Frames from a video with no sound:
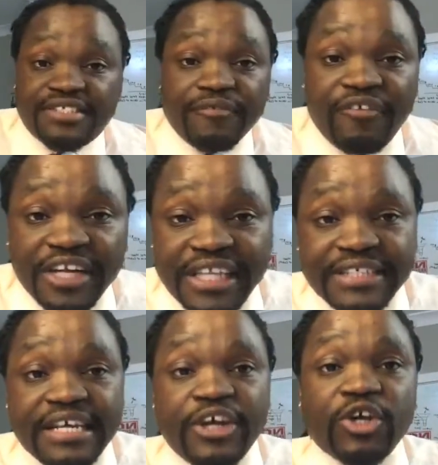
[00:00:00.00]
different things
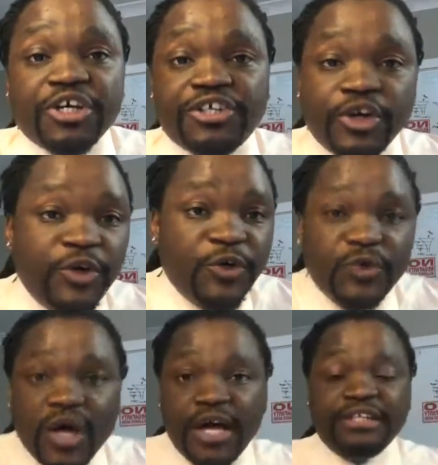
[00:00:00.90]
that you could do,
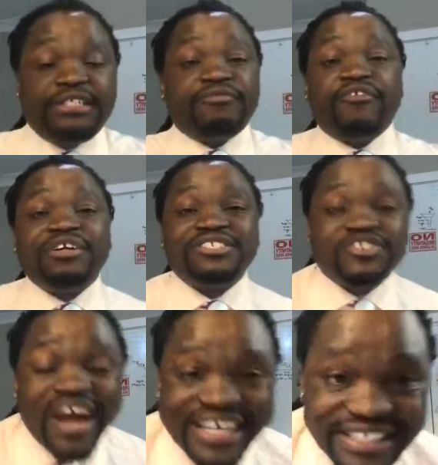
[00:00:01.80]
uh, different
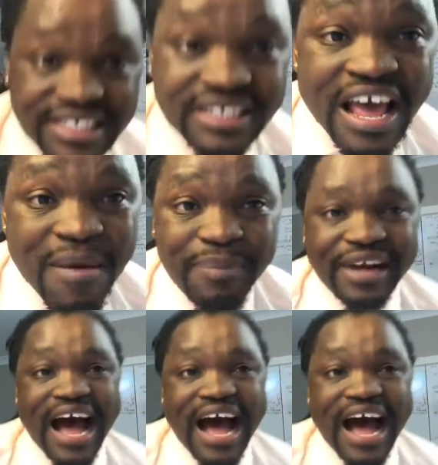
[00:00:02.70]
strategies, but